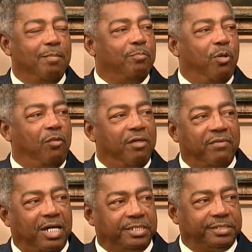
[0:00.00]
both of
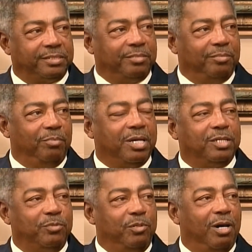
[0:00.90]
us
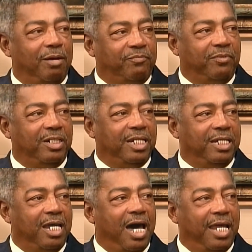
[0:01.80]
because we were upfront
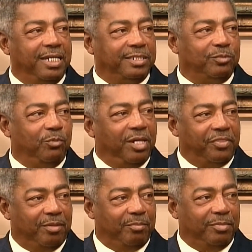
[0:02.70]
and honest with
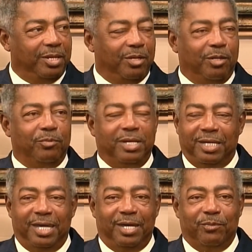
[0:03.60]
them. You know,
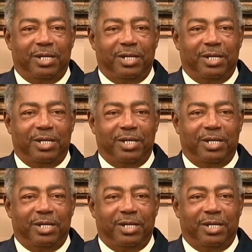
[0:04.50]
we